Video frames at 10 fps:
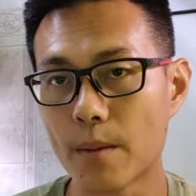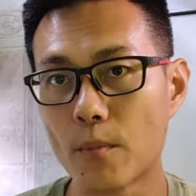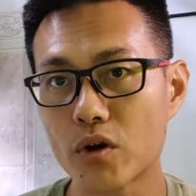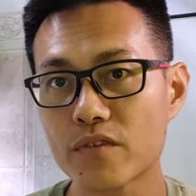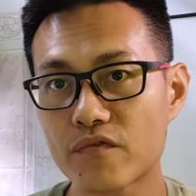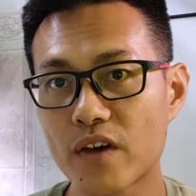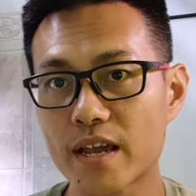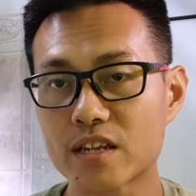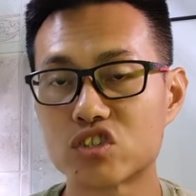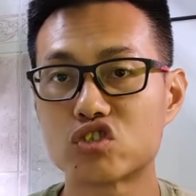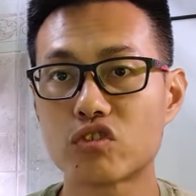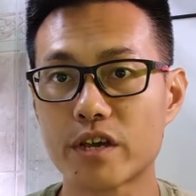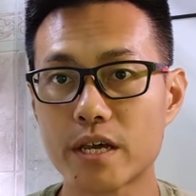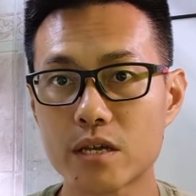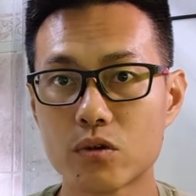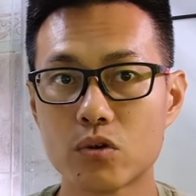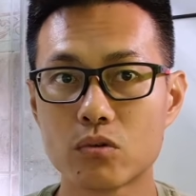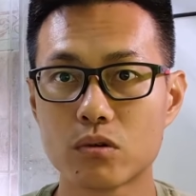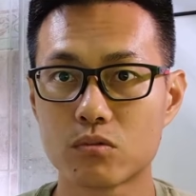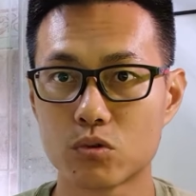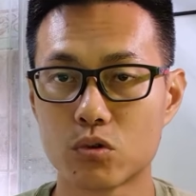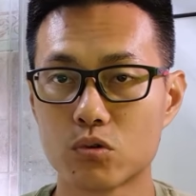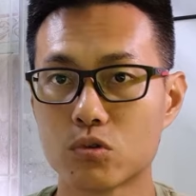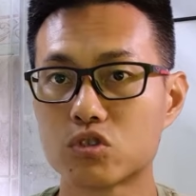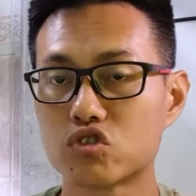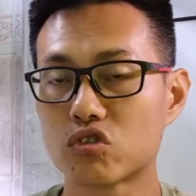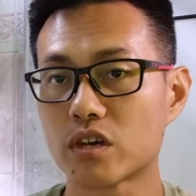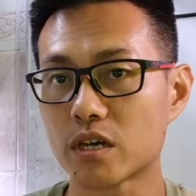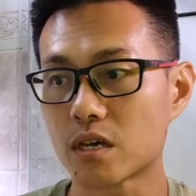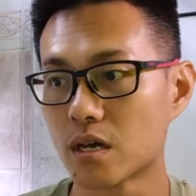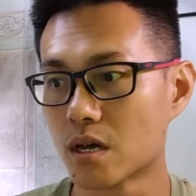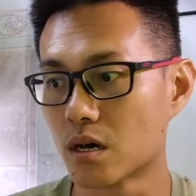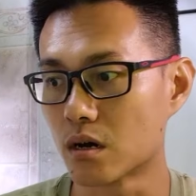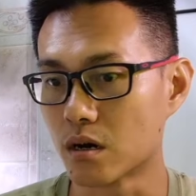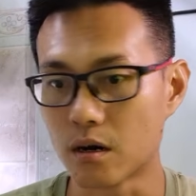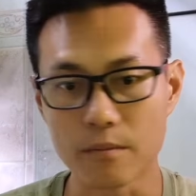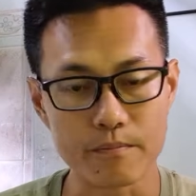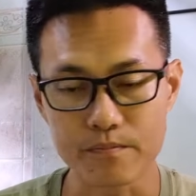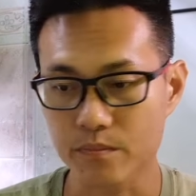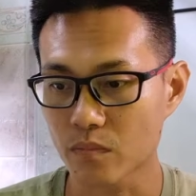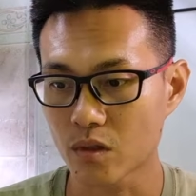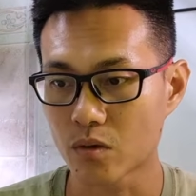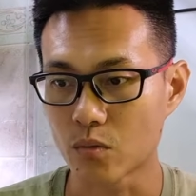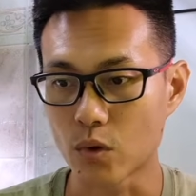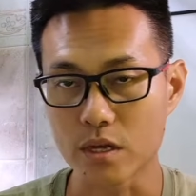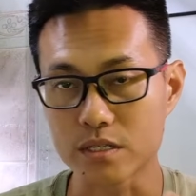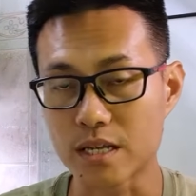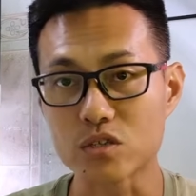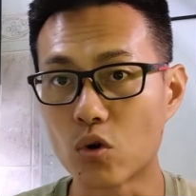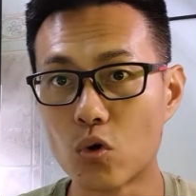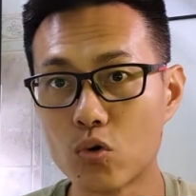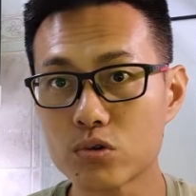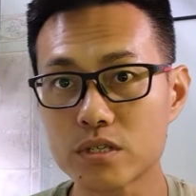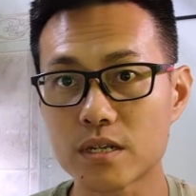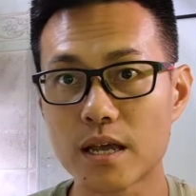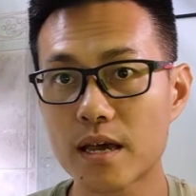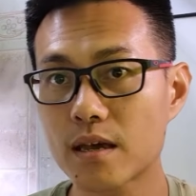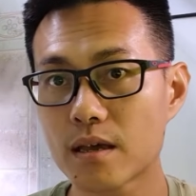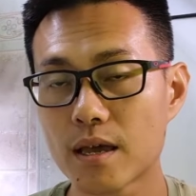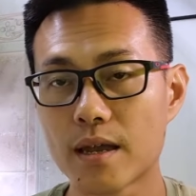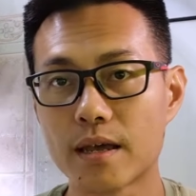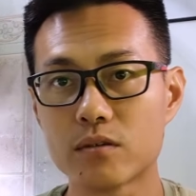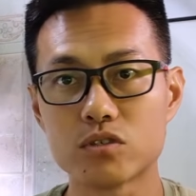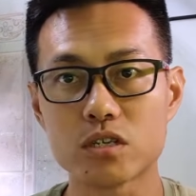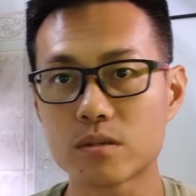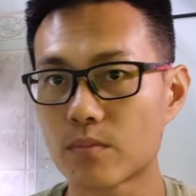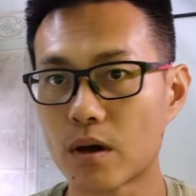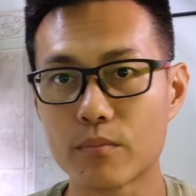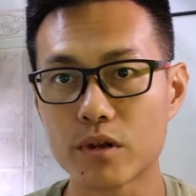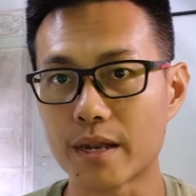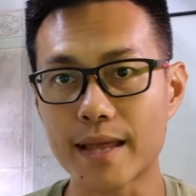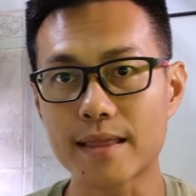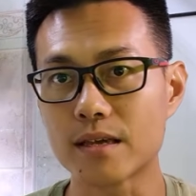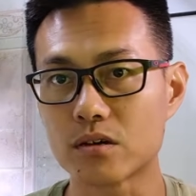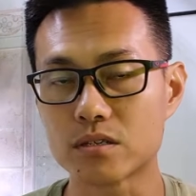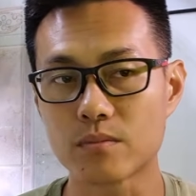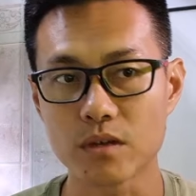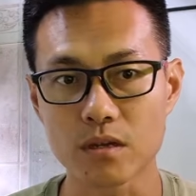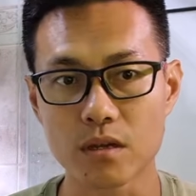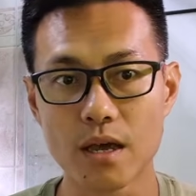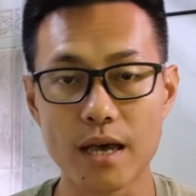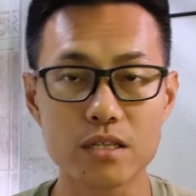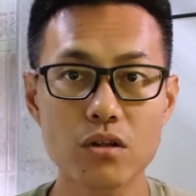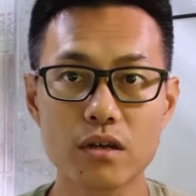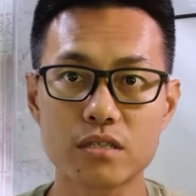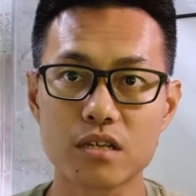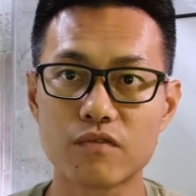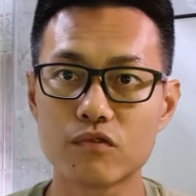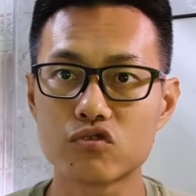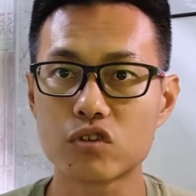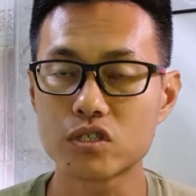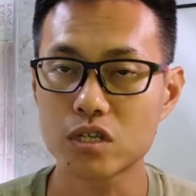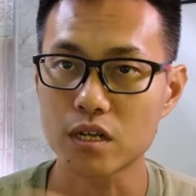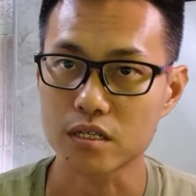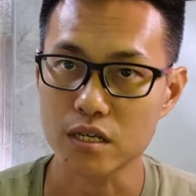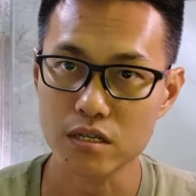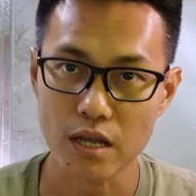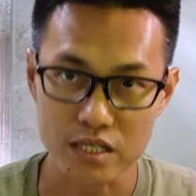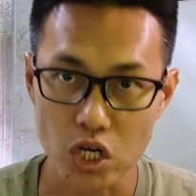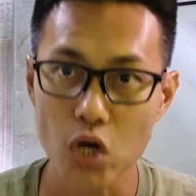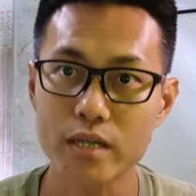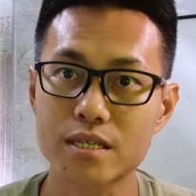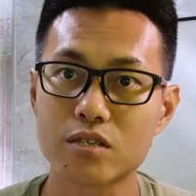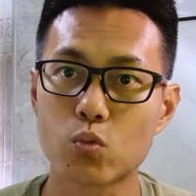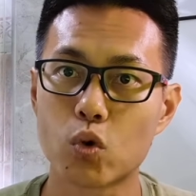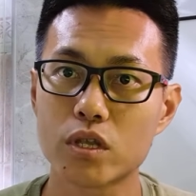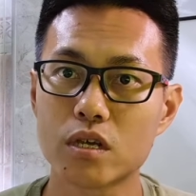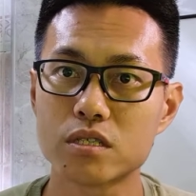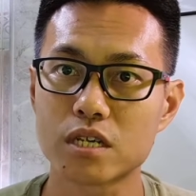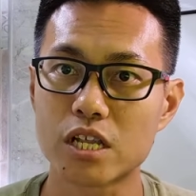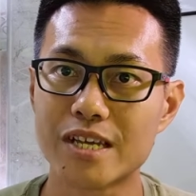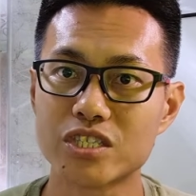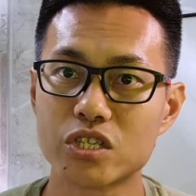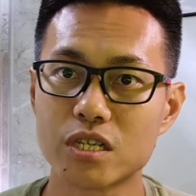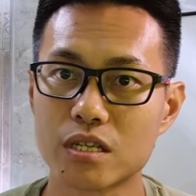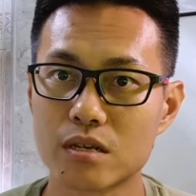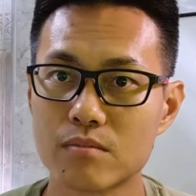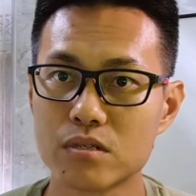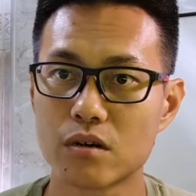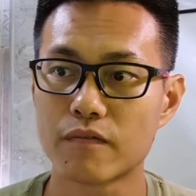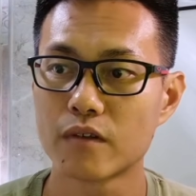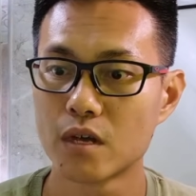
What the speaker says: a modified tray. Those tray where there's holes in there, and then you just put a netting or something. As long as there's filtration, as long as there's water circulation in terms of